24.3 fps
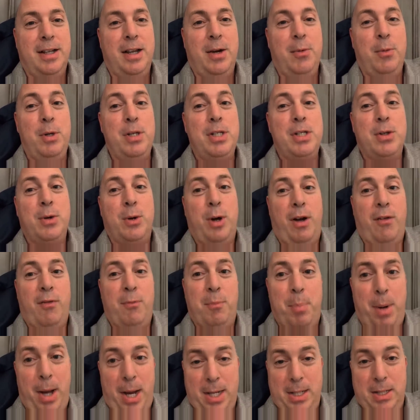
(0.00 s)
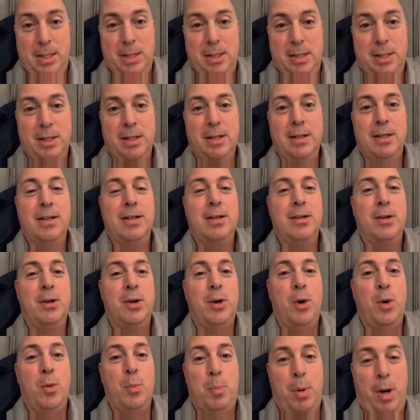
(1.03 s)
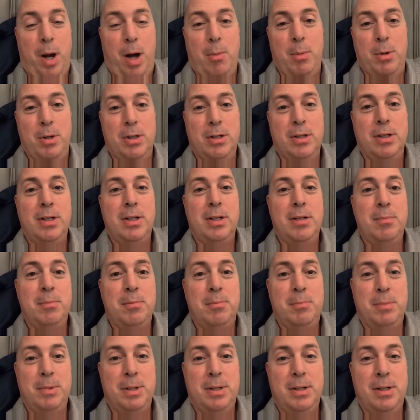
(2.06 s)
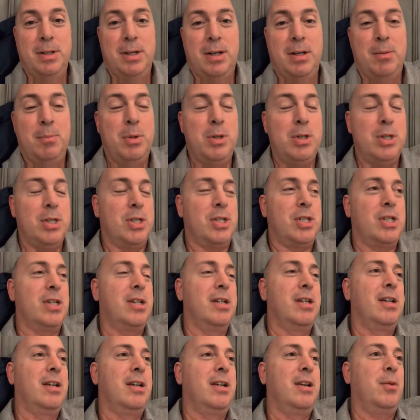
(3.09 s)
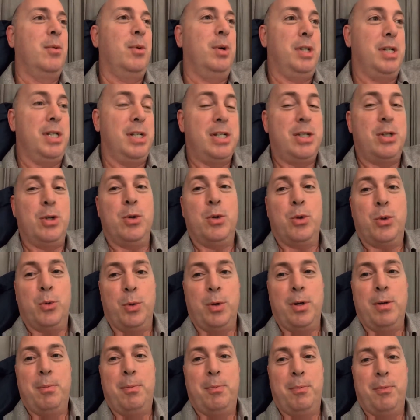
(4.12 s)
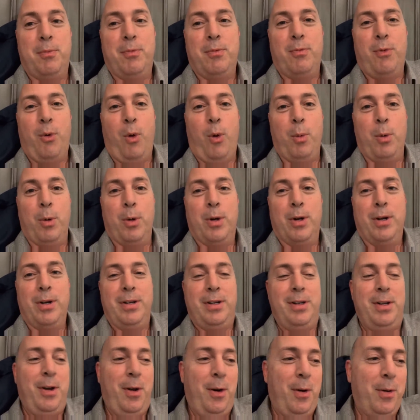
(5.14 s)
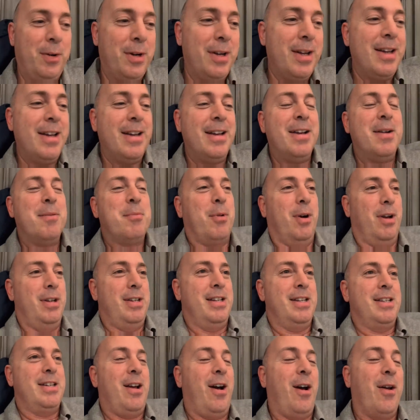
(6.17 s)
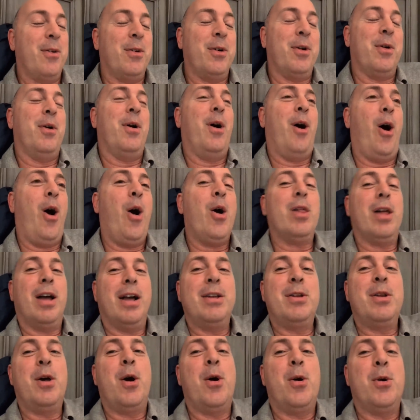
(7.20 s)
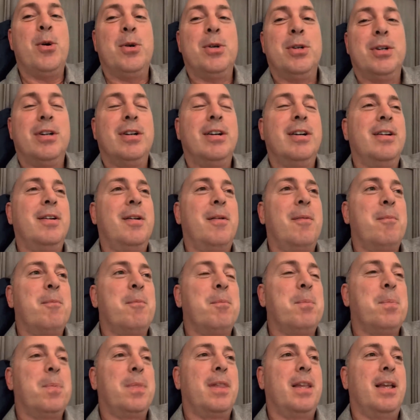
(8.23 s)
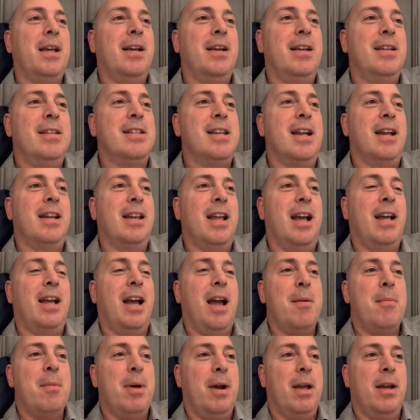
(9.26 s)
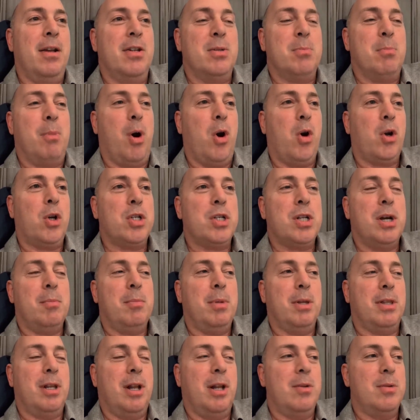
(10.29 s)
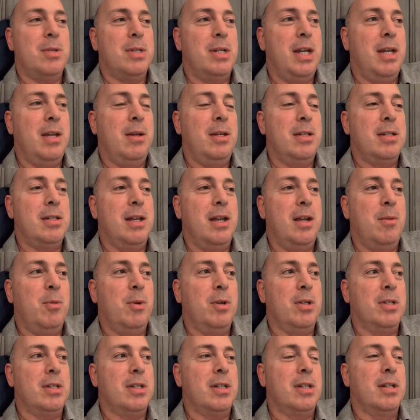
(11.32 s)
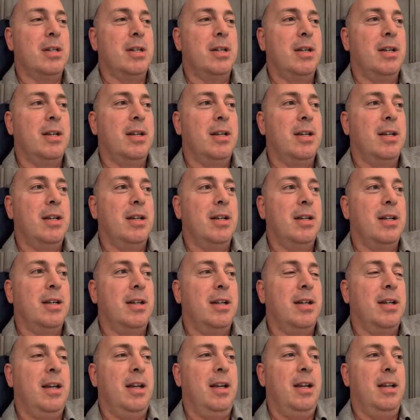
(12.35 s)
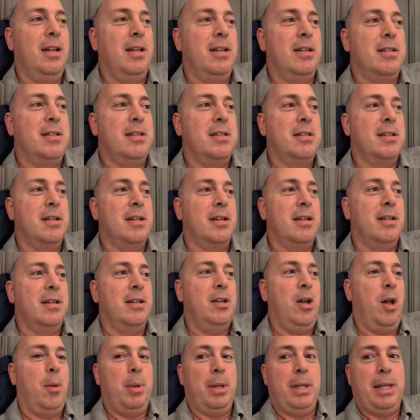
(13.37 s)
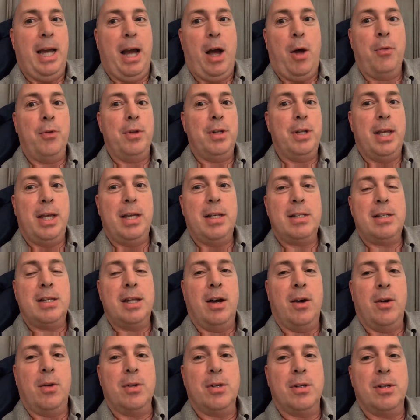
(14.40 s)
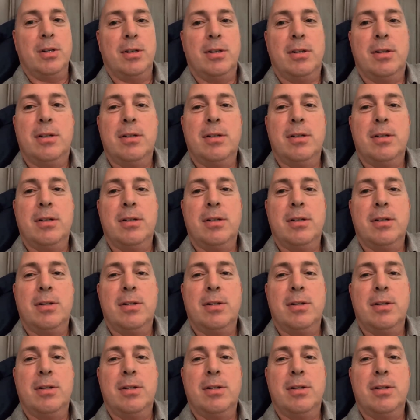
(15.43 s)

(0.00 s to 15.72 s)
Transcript: and we still have Biden, Obama, and Bush, which is still 3 former, presidents. I don't know. All I know is that guy, again, is Mark something. I thought his name was. And, I've been counting the days down,